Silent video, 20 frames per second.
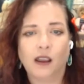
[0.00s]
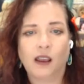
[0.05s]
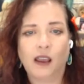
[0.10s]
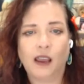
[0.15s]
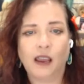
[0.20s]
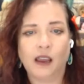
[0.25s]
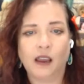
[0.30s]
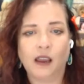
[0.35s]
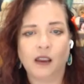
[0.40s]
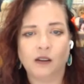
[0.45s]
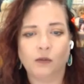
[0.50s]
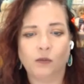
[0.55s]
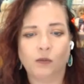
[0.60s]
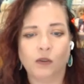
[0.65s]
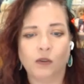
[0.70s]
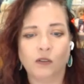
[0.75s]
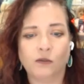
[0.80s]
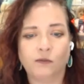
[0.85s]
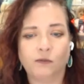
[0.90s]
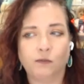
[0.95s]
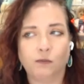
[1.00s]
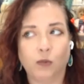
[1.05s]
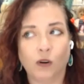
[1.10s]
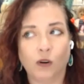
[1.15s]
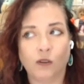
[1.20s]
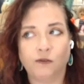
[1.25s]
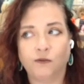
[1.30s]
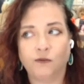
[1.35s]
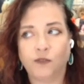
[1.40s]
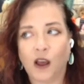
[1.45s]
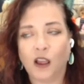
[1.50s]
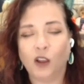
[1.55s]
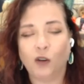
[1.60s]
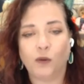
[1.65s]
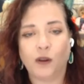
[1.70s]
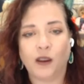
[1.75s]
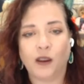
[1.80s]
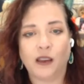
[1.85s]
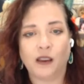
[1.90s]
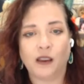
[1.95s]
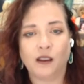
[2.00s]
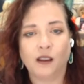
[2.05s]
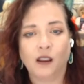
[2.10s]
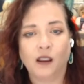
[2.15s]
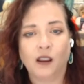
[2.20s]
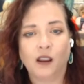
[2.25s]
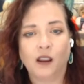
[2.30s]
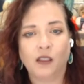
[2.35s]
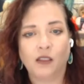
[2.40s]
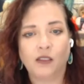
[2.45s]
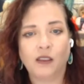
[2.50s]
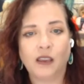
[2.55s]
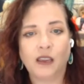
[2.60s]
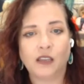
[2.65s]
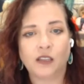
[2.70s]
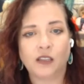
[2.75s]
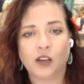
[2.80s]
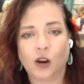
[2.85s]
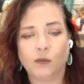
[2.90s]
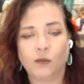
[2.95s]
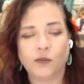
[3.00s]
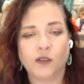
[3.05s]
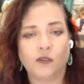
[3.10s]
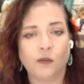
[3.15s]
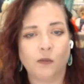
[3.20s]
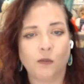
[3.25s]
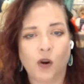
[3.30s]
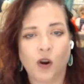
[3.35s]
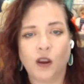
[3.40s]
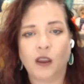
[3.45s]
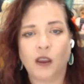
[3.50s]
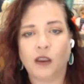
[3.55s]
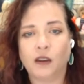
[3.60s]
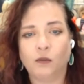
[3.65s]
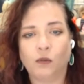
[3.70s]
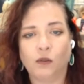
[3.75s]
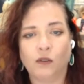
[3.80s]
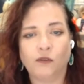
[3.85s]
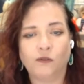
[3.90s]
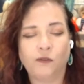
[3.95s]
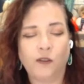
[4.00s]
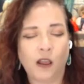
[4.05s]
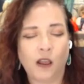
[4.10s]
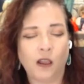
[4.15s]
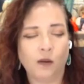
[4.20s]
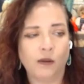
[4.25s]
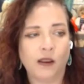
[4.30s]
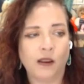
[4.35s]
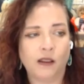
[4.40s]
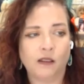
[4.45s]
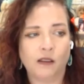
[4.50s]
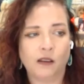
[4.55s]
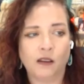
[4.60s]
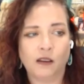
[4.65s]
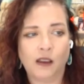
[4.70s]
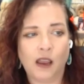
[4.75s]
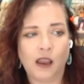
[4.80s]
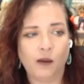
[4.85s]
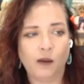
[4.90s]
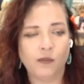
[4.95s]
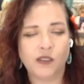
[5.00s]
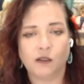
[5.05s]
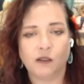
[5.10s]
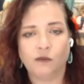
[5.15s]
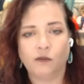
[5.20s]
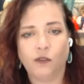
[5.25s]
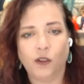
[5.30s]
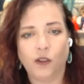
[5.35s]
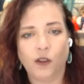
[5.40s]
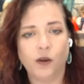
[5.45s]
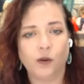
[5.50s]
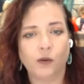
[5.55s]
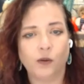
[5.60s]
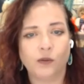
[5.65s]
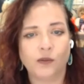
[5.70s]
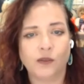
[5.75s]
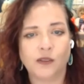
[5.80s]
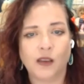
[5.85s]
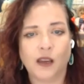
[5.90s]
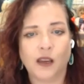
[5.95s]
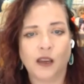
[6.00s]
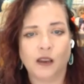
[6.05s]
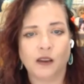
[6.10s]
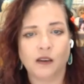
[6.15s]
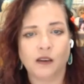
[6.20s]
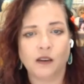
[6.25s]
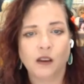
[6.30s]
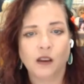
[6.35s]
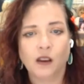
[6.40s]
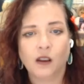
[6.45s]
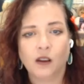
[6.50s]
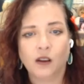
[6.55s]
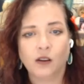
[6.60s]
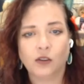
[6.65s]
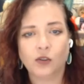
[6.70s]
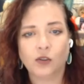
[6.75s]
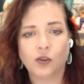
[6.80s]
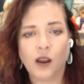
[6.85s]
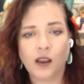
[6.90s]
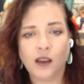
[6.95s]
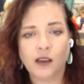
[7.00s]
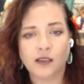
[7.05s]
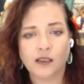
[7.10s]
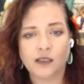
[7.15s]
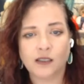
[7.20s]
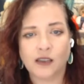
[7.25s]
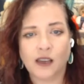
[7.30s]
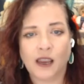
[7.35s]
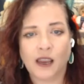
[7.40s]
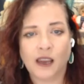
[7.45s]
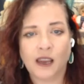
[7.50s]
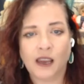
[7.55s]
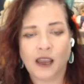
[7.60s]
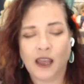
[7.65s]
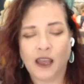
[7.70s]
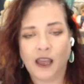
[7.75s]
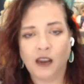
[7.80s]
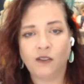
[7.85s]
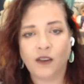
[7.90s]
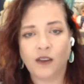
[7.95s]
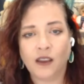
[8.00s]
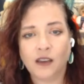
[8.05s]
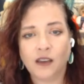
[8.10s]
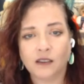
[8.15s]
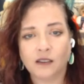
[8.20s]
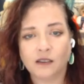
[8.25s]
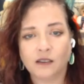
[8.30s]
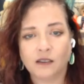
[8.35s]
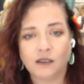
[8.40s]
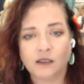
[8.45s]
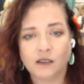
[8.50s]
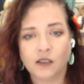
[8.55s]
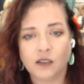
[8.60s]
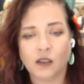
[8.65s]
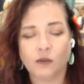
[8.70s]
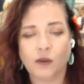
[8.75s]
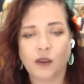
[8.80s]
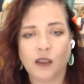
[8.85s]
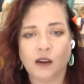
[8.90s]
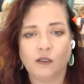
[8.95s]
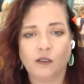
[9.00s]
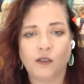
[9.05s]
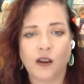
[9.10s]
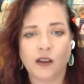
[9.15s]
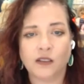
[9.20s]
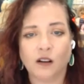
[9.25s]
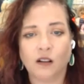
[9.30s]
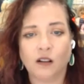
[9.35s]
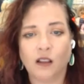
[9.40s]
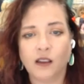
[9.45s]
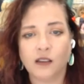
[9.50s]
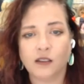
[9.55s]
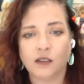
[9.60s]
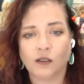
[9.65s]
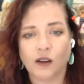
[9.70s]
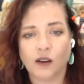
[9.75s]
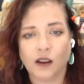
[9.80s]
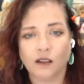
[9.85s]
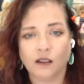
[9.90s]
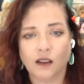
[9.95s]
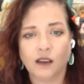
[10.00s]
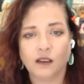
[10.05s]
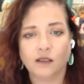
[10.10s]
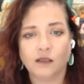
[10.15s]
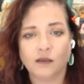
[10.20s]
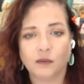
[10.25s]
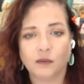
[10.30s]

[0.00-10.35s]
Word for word: And we're we're following the terms of the market. We're following the ebbs and flows and trying to stay ahead of it so that we can advise our clients correctly.